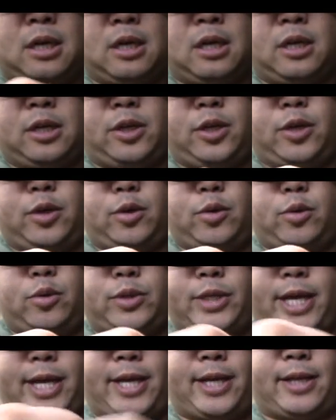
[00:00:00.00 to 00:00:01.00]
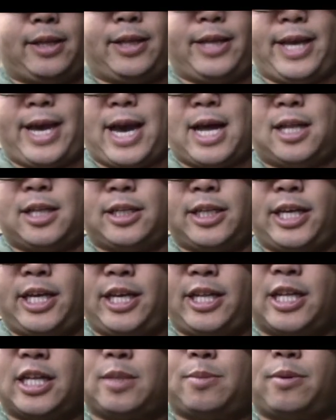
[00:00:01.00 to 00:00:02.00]
You take the Allen key
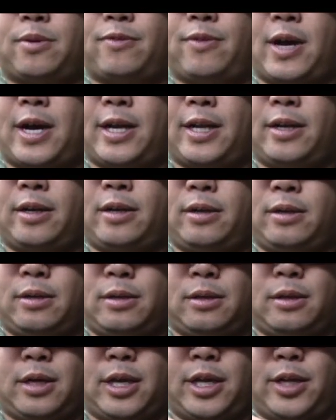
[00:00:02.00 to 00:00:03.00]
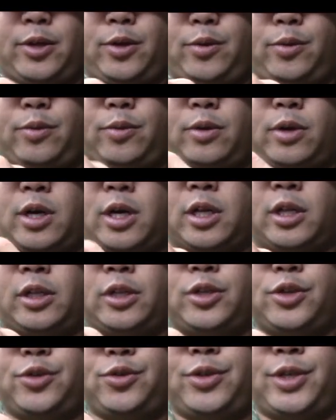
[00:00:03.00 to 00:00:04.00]
that's provided and you
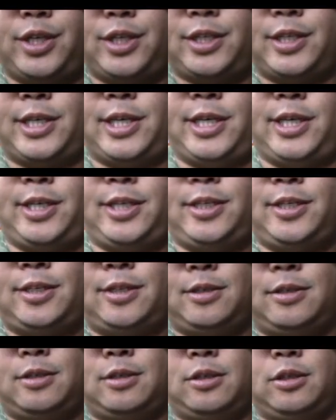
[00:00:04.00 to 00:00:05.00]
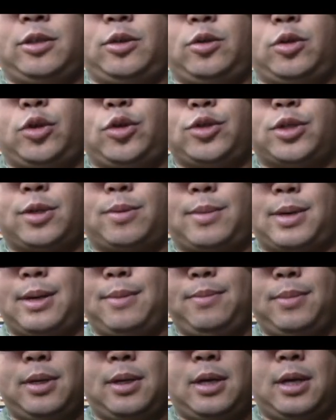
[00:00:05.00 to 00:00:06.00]
undo these keys. You loosen them
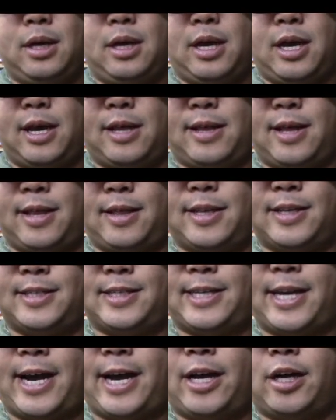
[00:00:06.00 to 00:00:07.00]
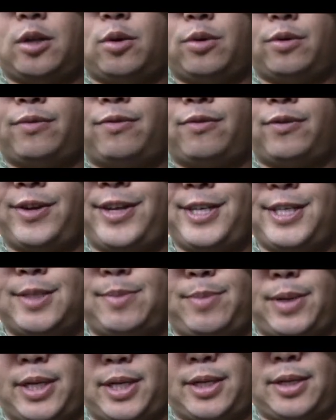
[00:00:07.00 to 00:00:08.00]
up, and then this dial will free
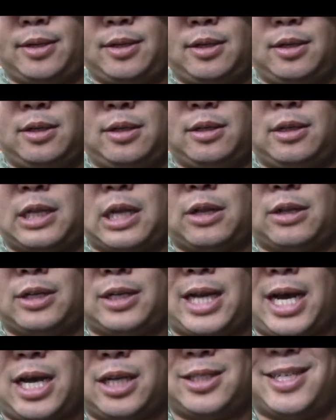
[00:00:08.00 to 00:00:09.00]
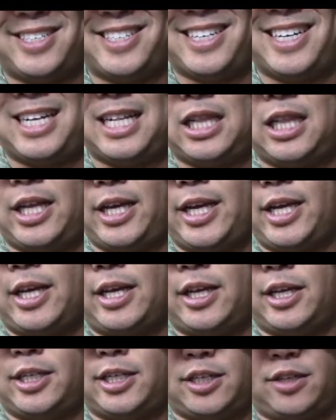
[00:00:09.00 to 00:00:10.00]
spin. Now the dial doesn't click,
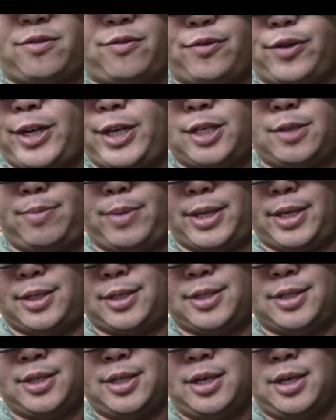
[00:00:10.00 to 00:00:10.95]
it just free spins,